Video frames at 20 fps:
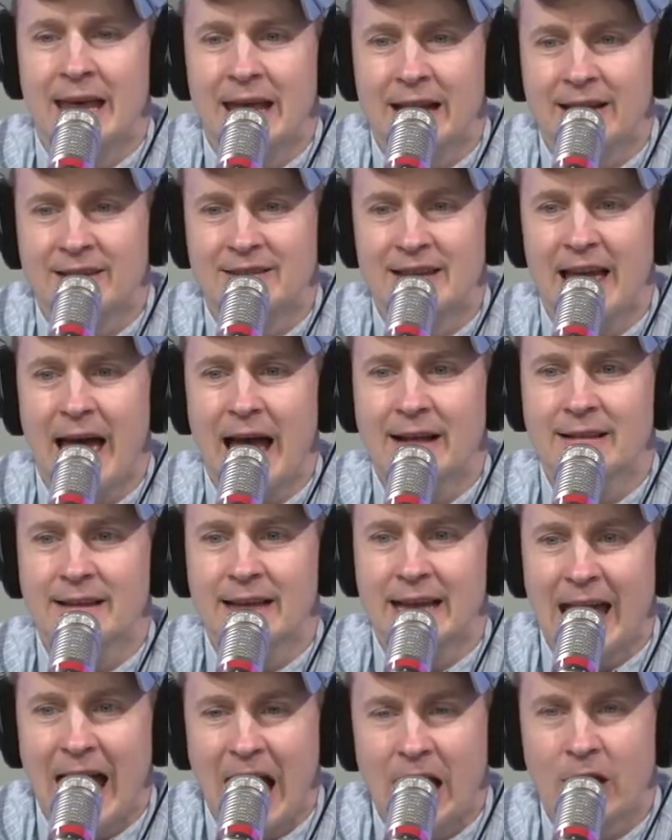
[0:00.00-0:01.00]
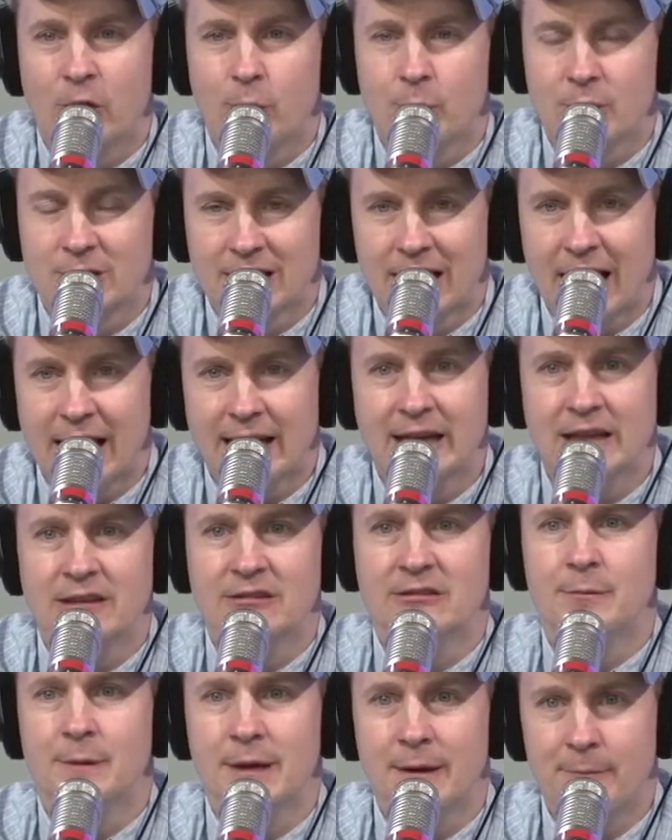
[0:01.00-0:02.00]
exactly how you would like
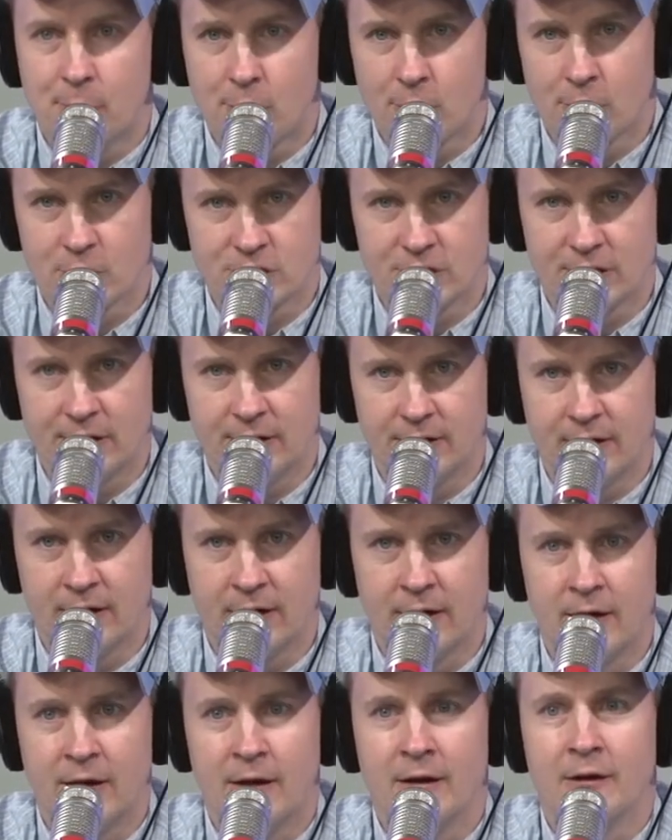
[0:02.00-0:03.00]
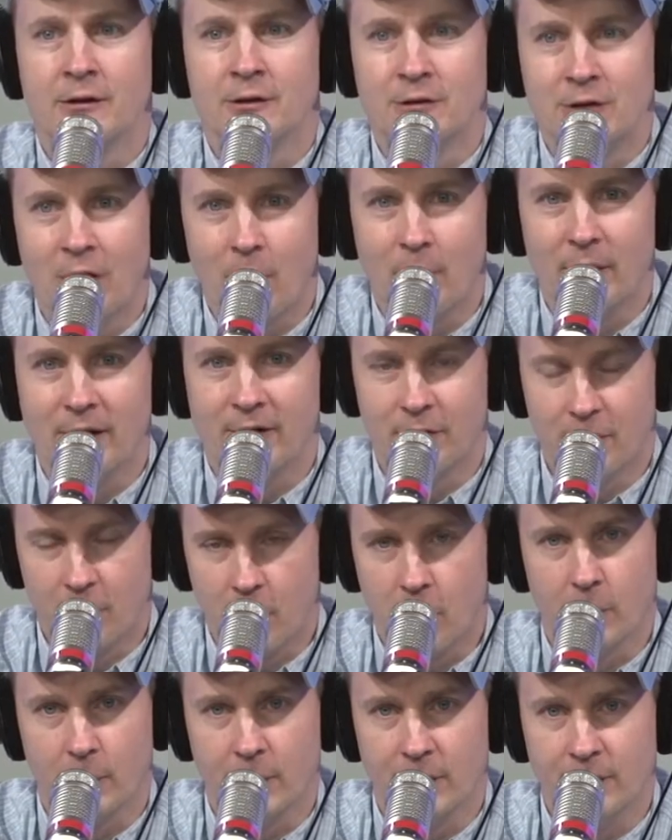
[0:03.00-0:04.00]
it to be apportioned going
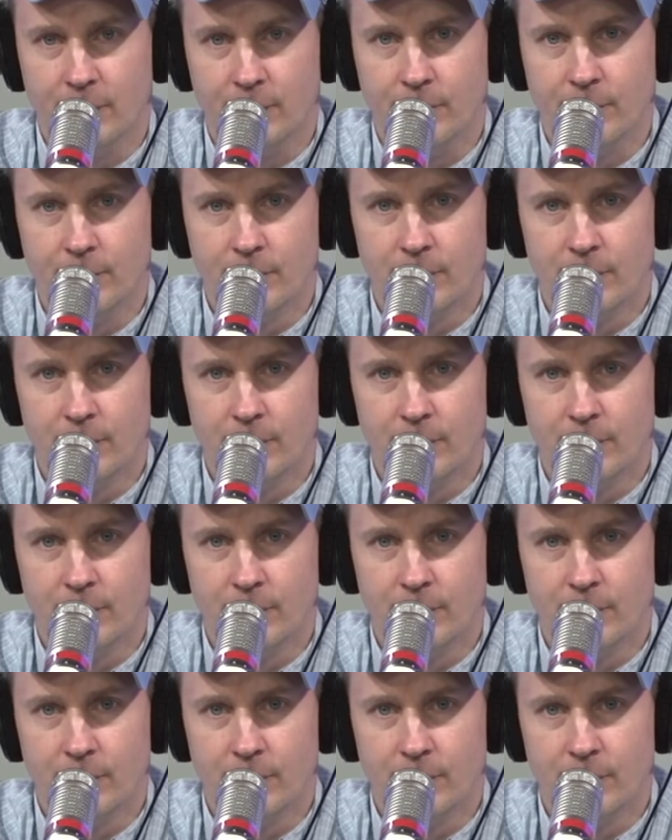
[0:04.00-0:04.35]
forward?